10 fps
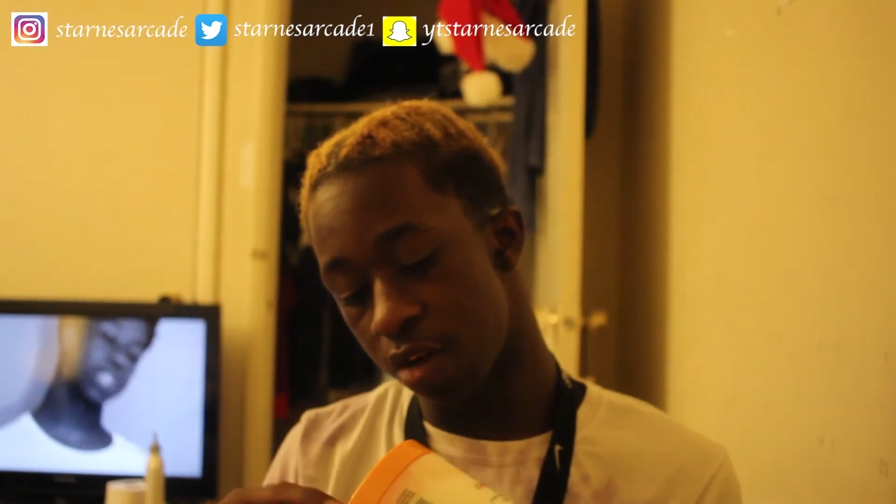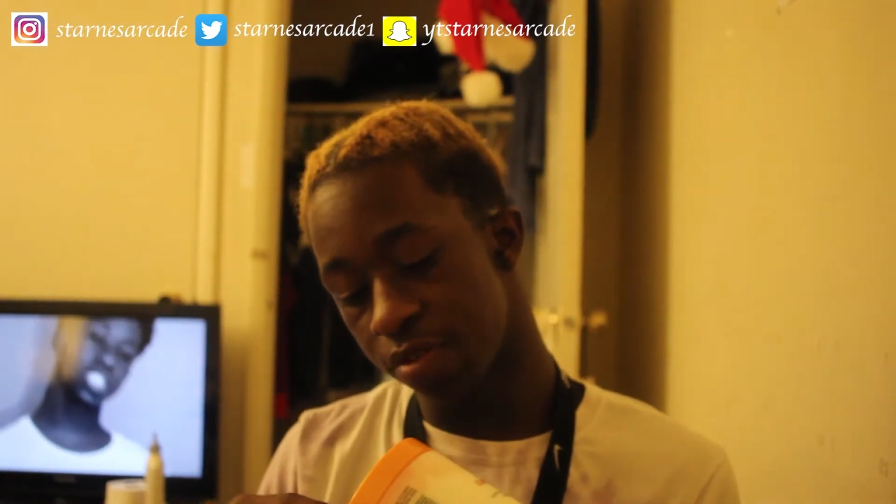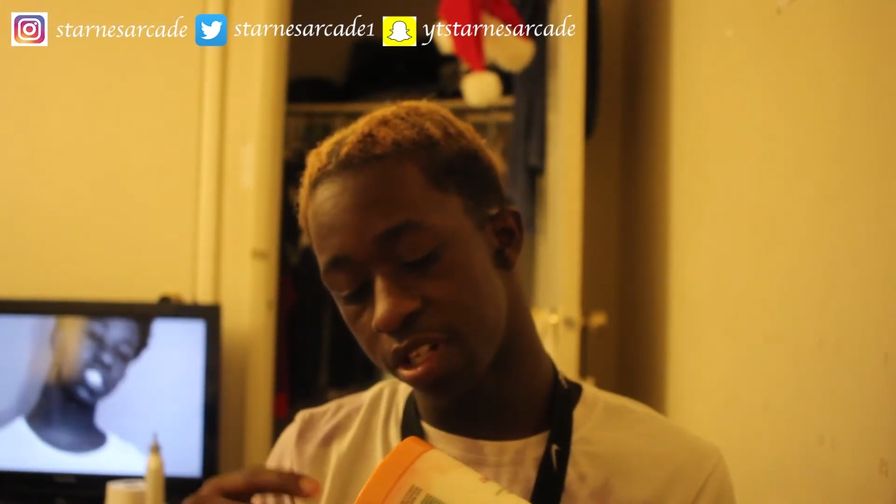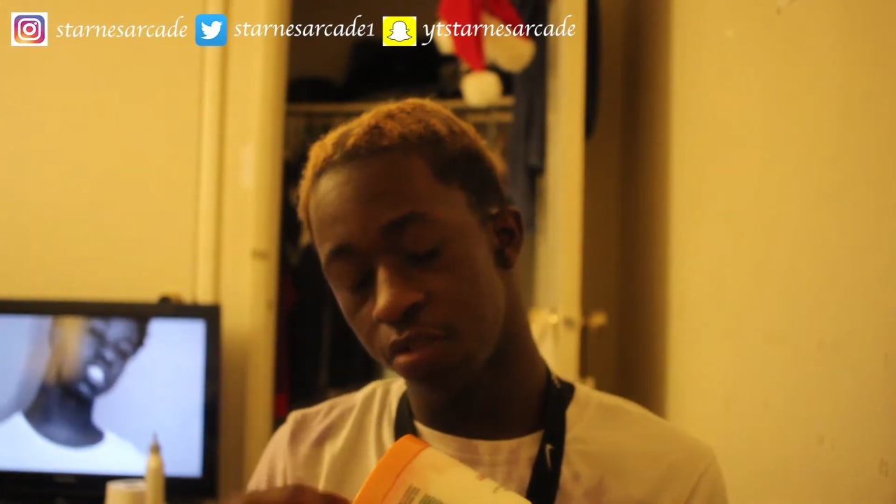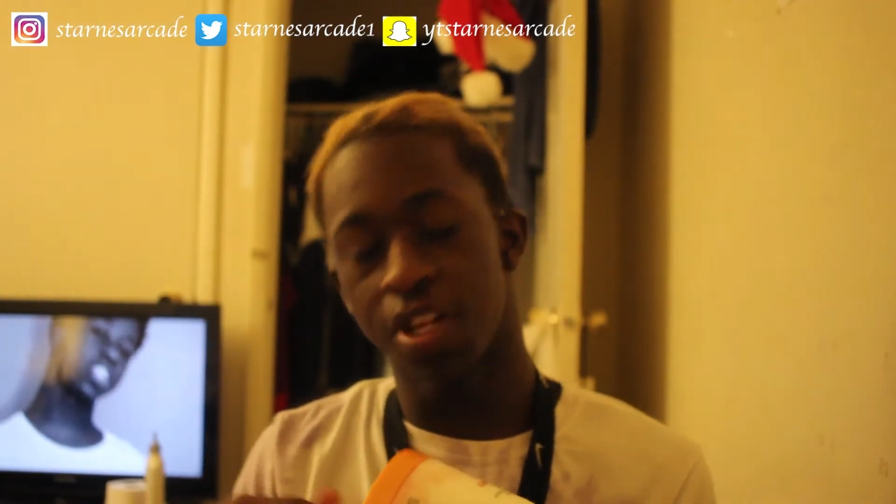I
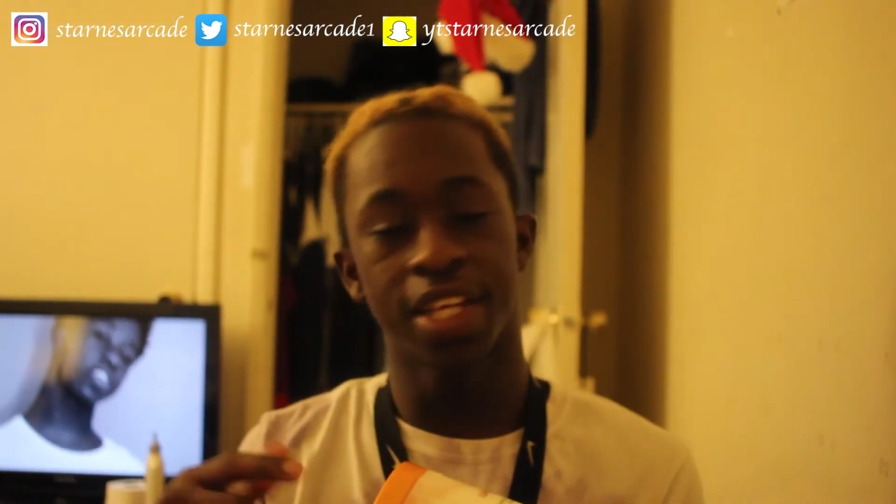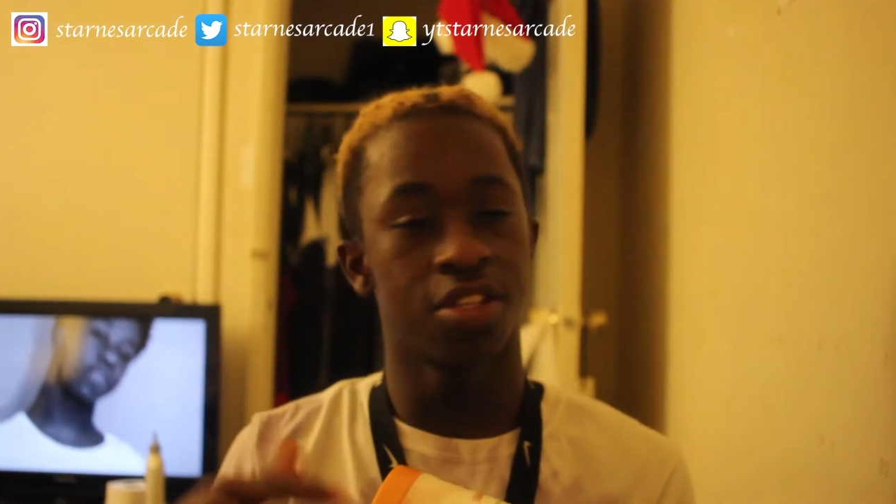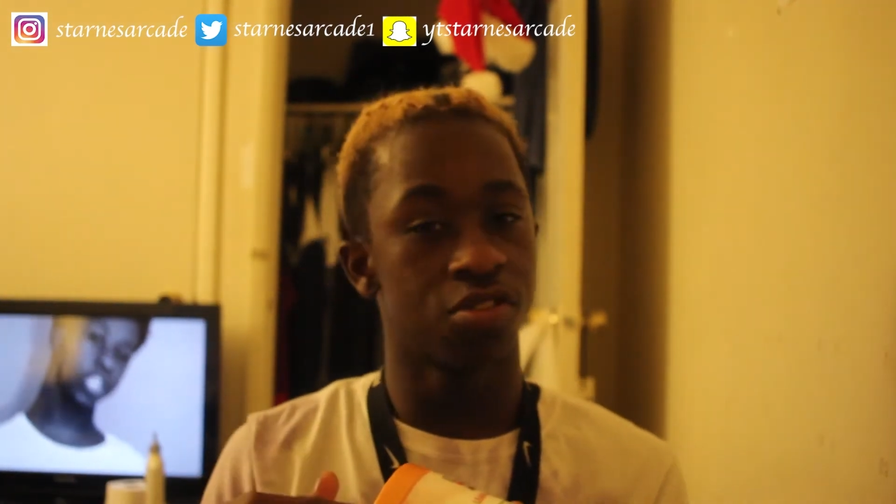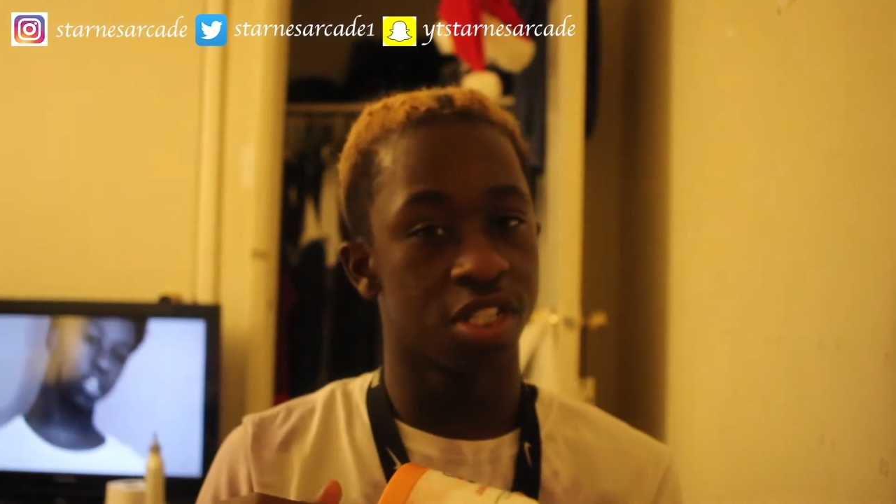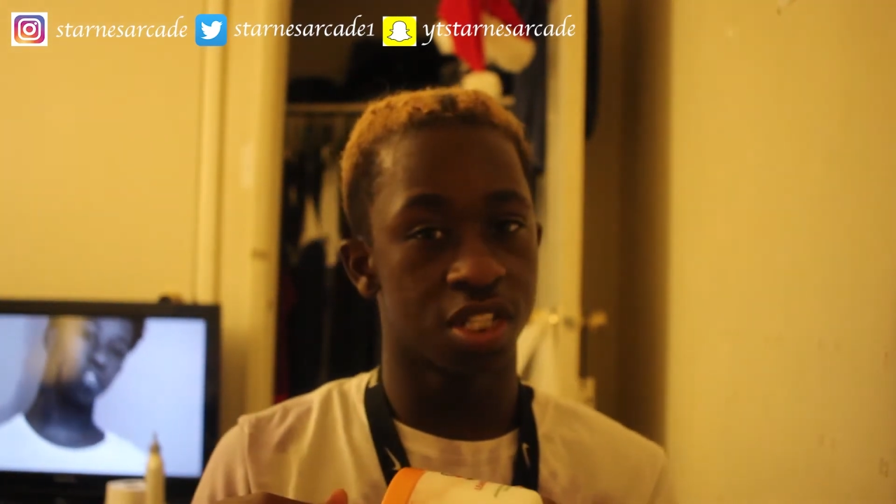really don't like
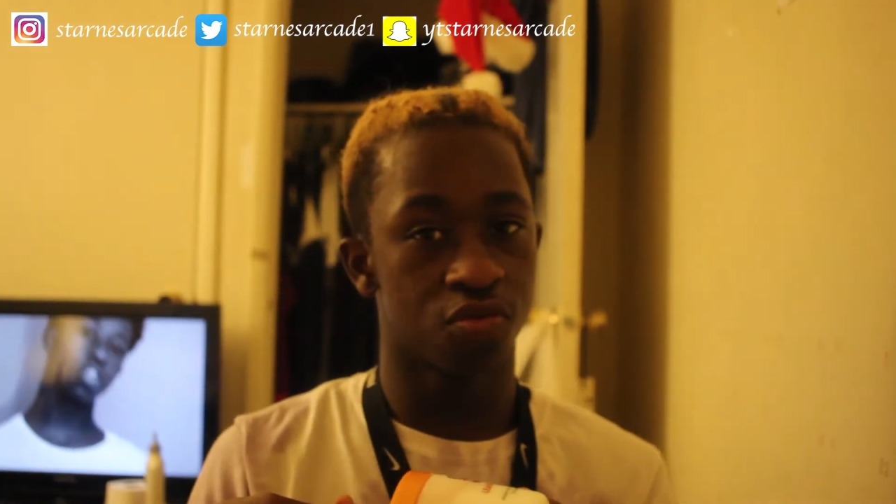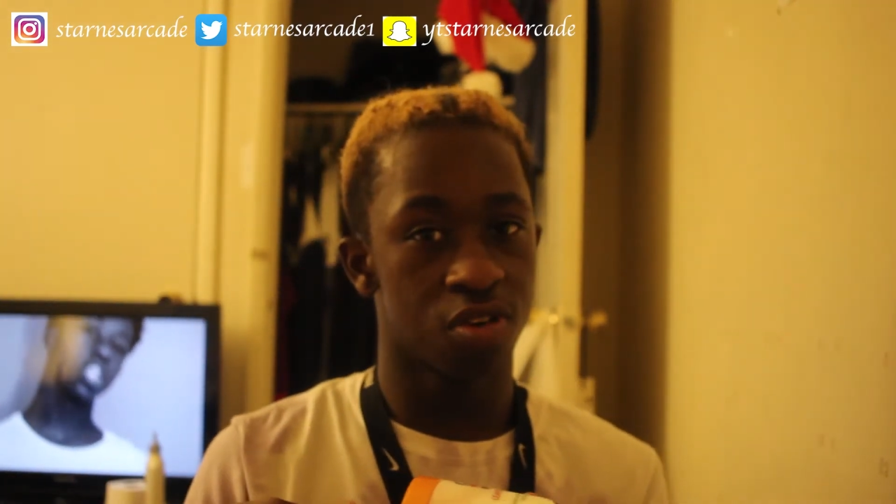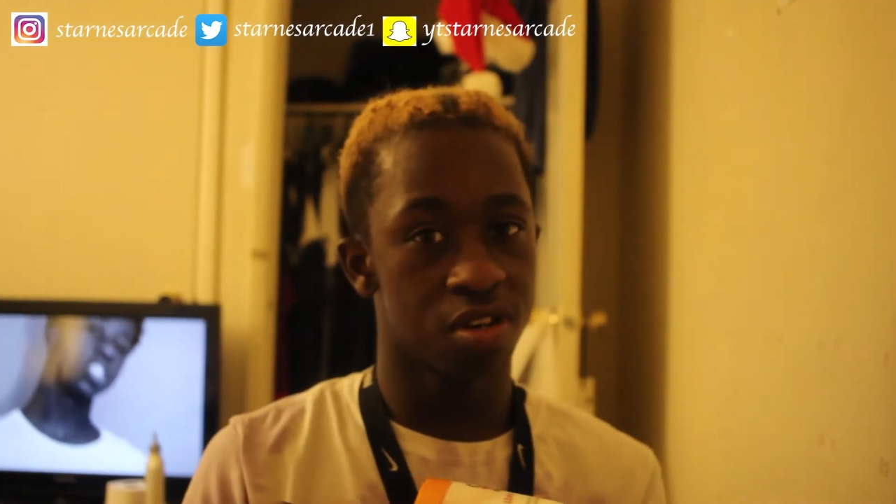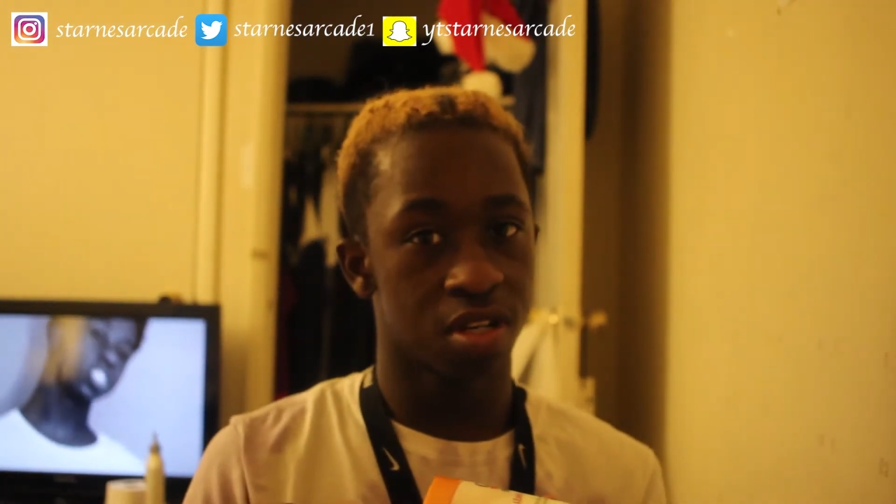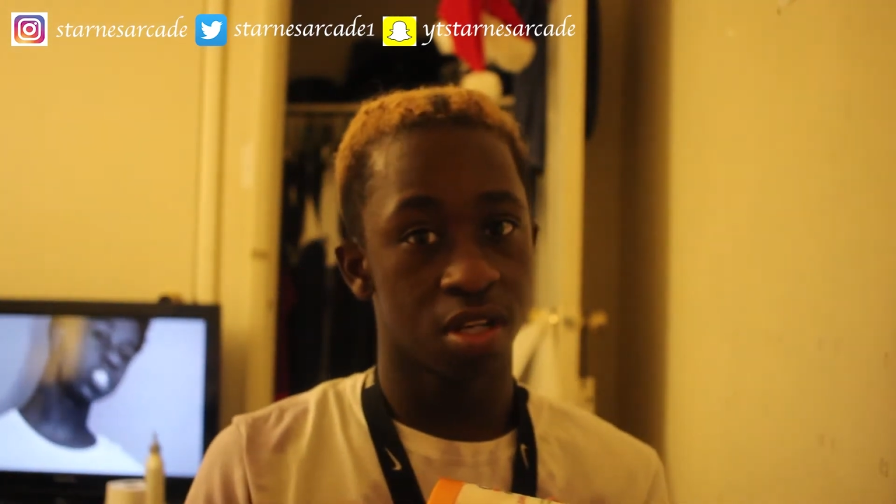using this
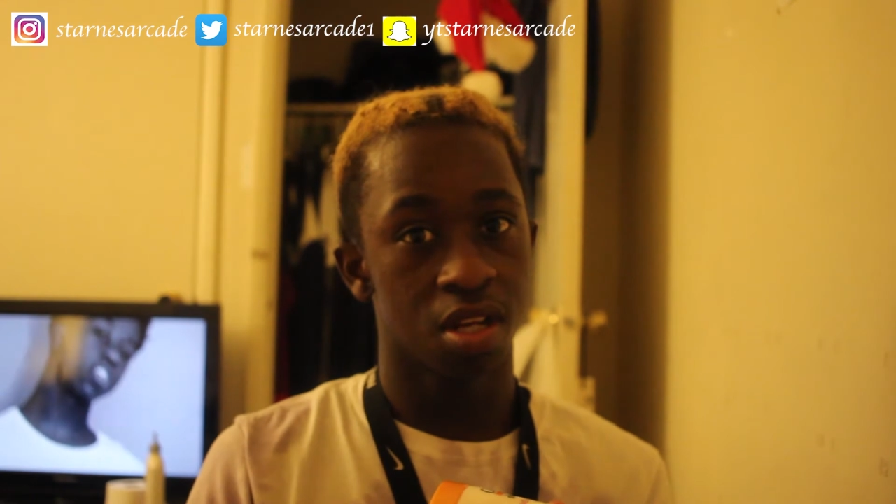one